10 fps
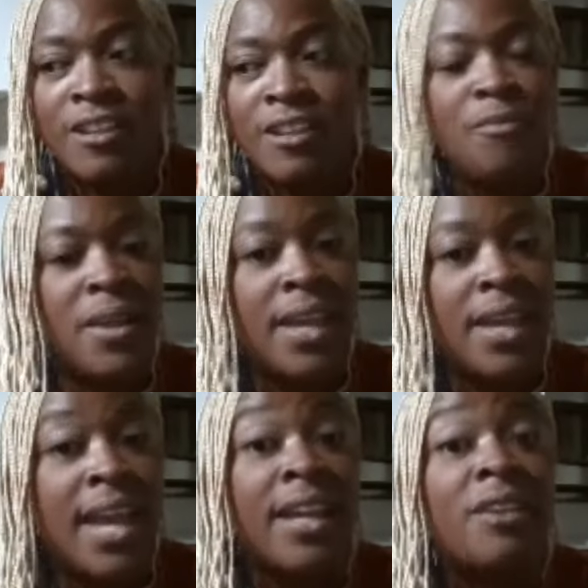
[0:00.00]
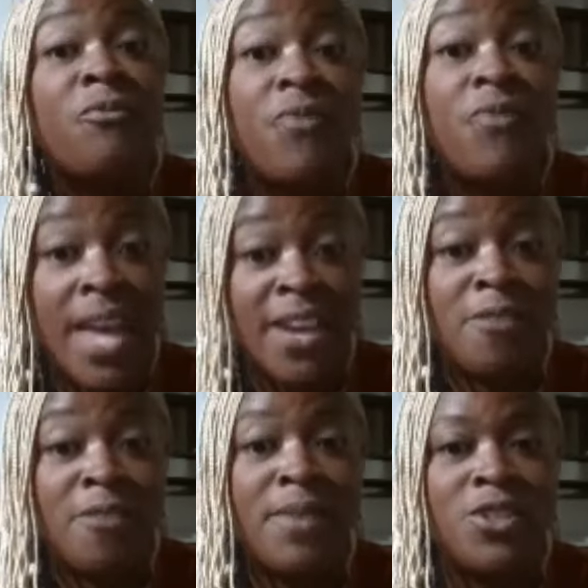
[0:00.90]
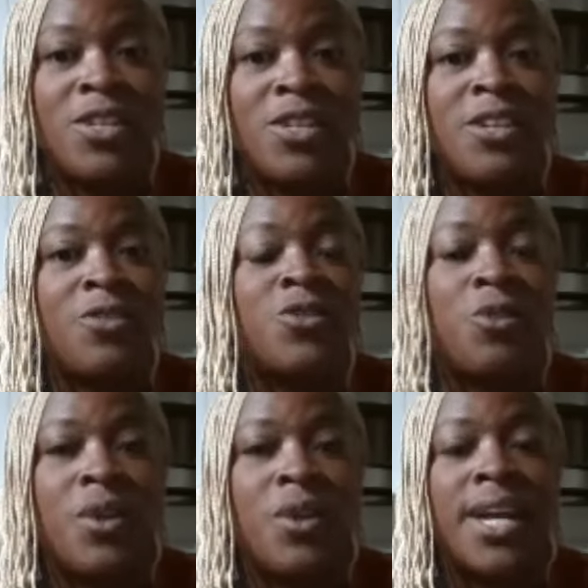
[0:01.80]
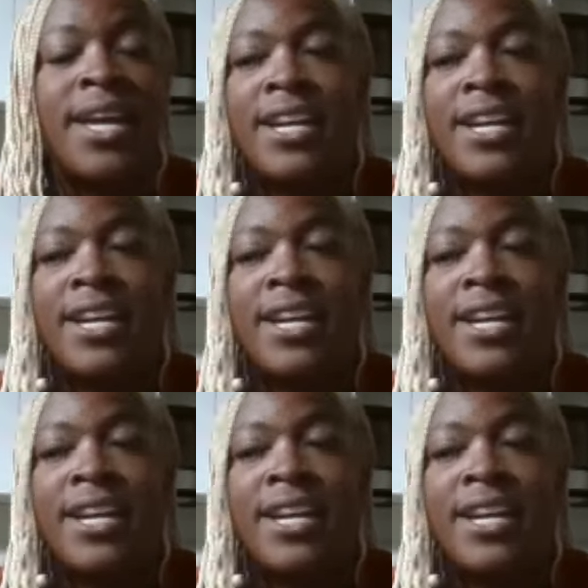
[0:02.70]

communicate and convey your mission and your story.